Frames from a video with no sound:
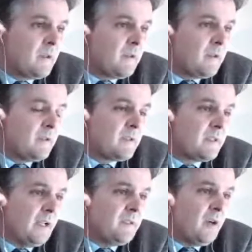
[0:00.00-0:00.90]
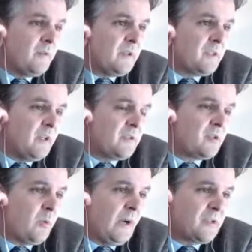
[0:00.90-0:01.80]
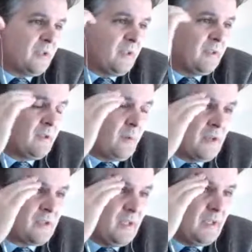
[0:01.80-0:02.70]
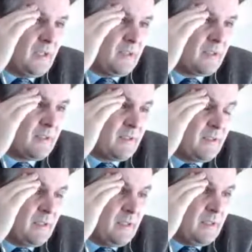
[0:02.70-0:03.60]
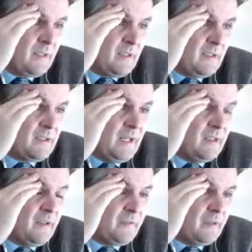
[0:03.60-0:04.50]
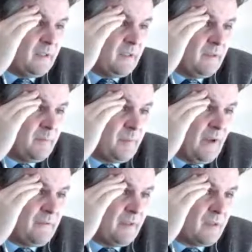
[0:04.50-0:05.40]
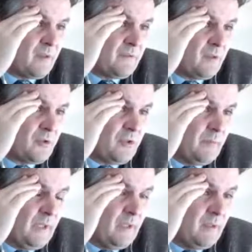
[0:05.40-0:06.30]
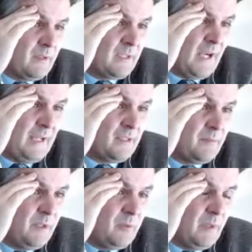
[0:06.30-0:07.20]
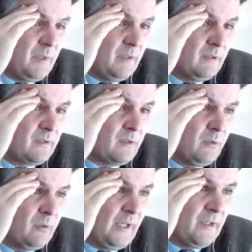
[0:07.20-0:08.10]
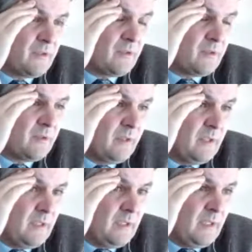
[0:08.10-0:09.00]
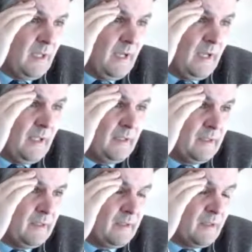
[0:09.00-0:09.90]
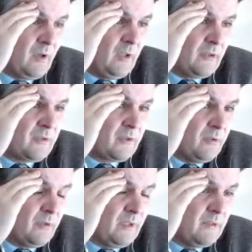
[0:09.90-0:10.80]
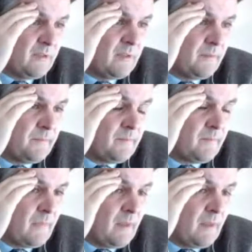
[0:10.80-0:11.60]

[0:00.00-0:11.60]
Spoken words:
State your research question. The question is there a difference in the preference of social media sites between middle school age and college students?